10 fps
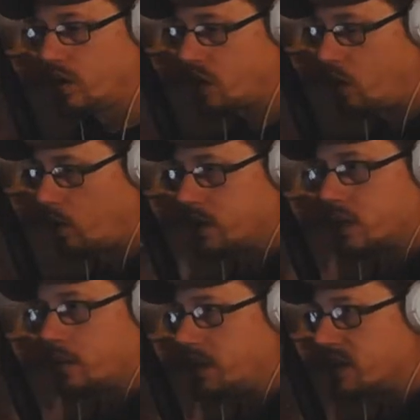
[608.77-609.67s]
it's always
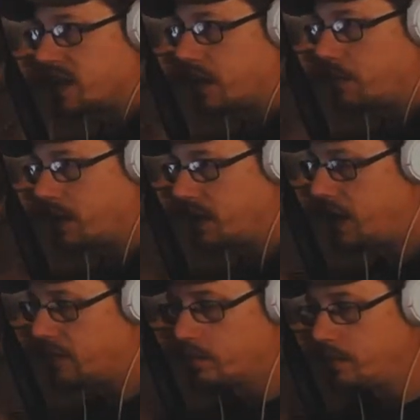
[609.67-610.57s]
going to be set up and
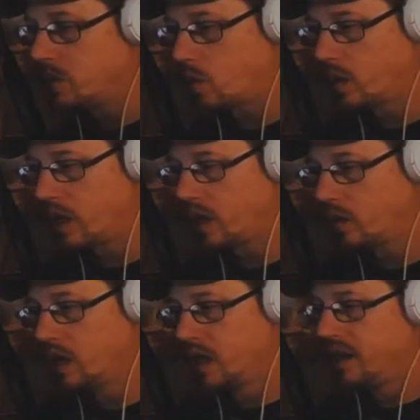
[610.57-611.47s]
never be torn down.